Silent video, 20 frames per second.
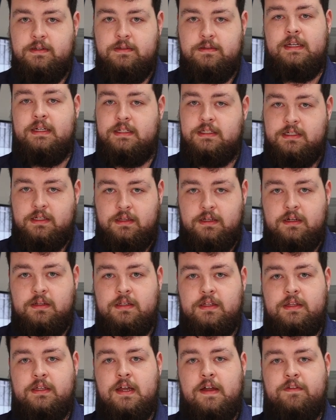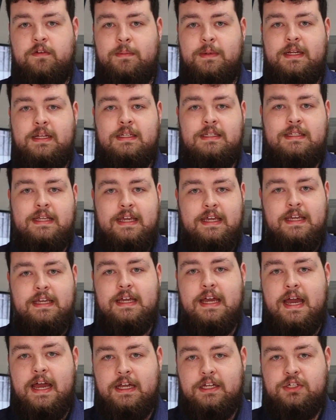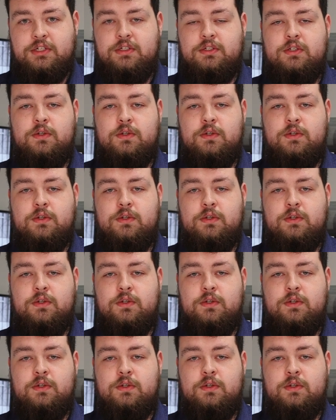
It is clear that the government is taking action